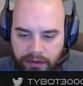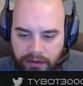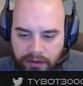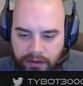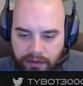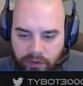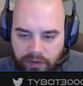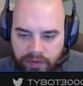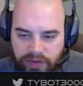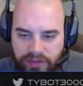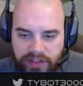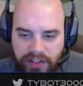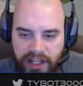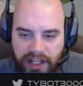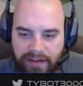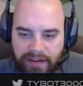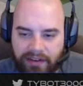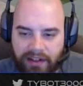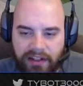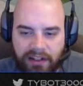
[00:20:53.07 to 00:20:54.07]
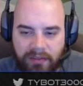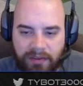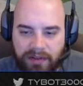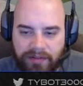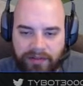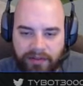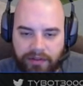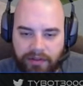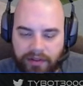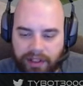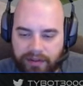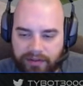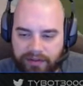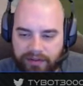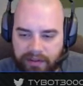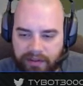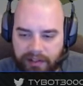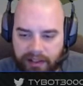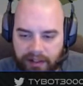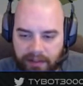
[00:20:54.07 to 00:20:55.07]
We'll still have a little bit of fuel left
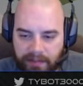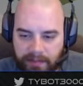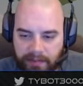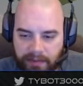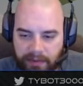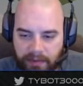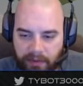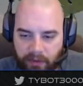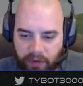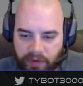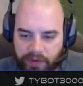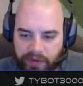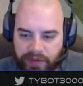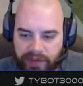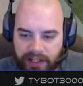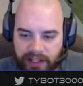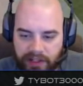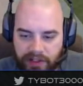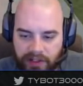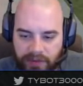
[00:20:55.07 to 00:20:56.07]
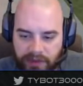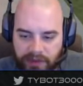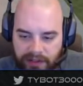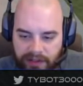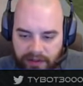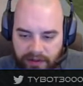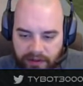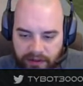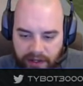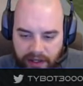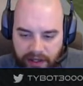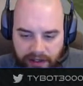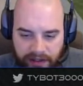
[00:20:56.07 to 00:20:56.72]
in there when we stage, but that's okay.